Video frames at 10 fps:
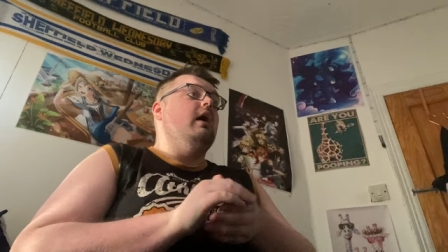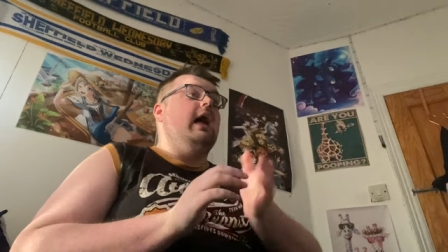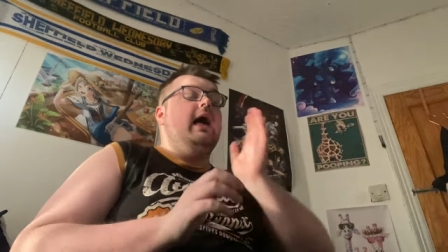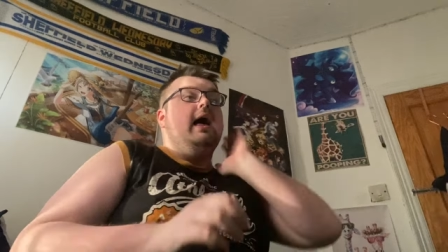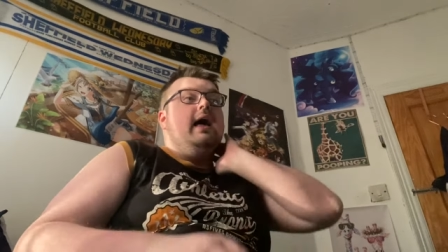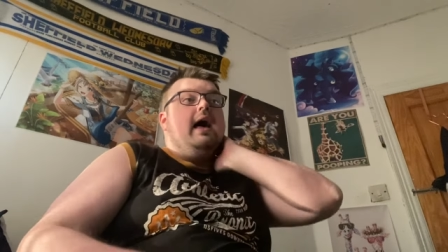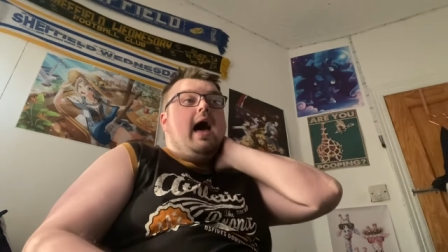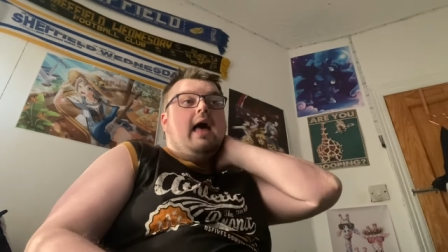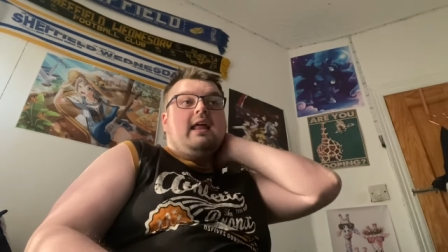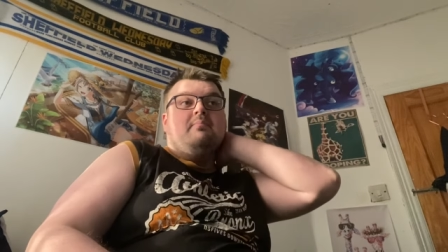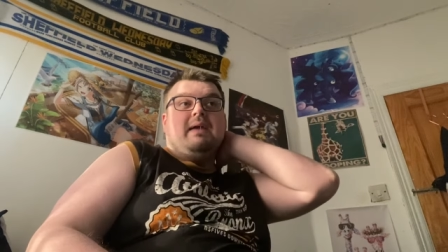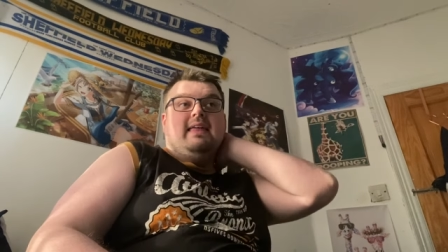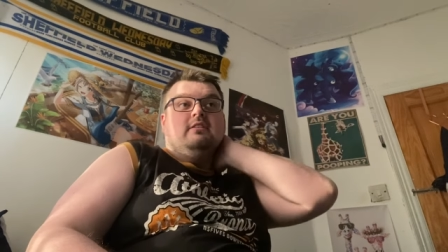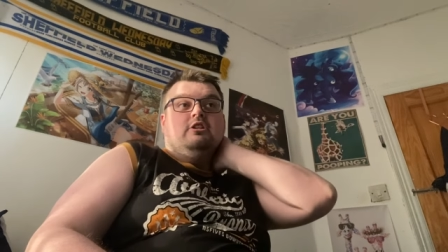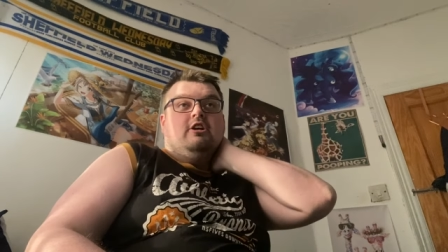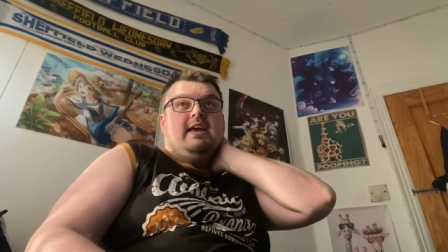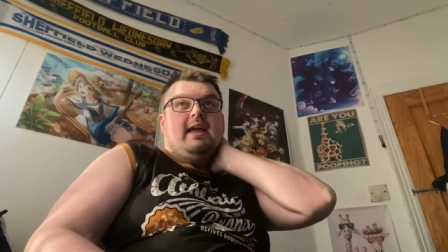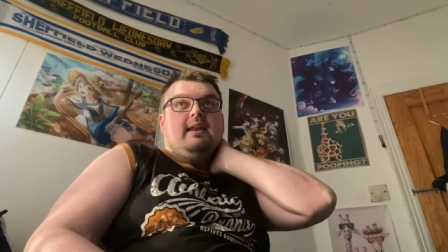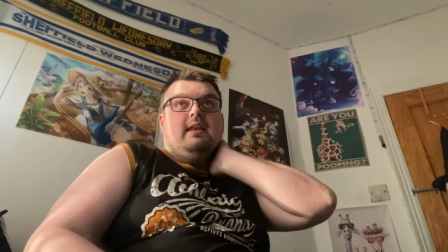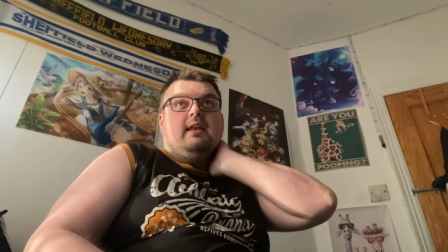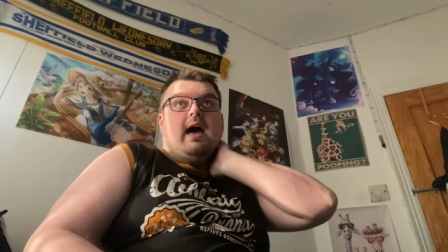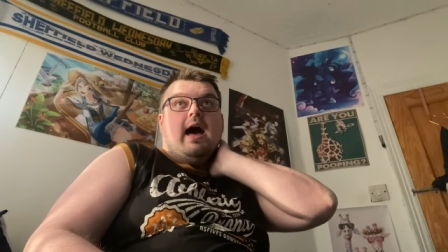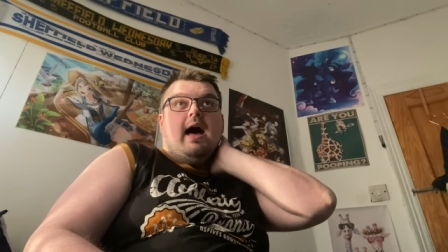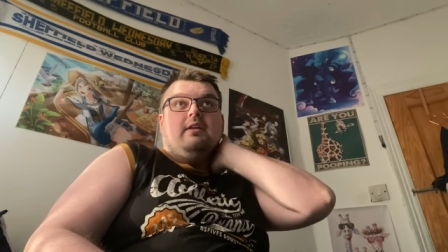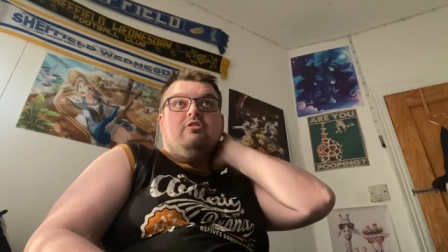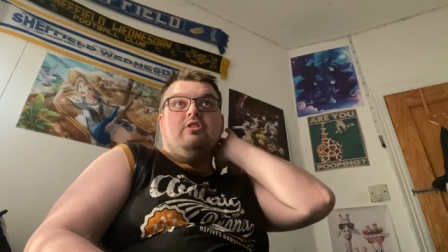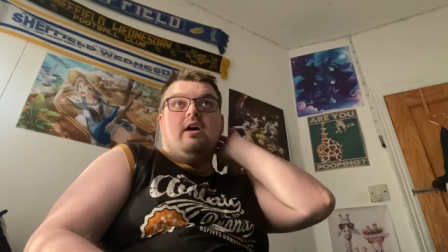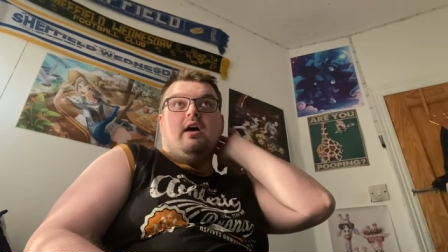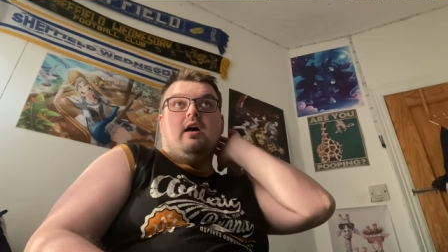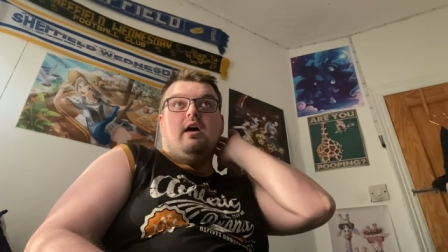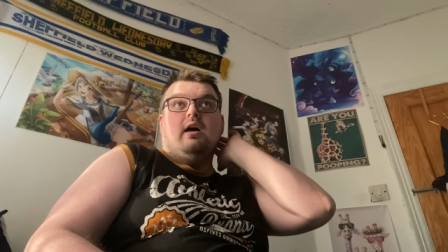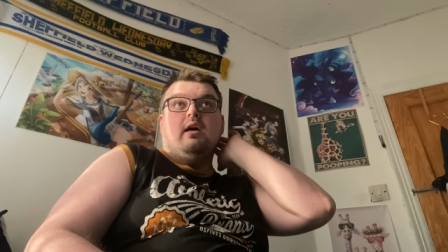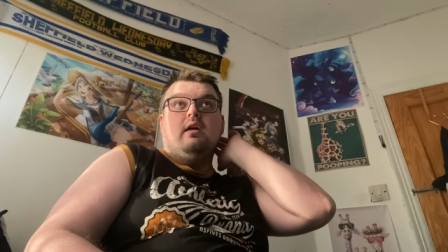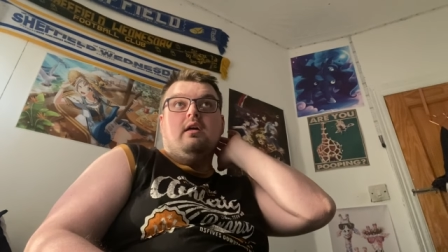Uh, and I've been looking at, uh,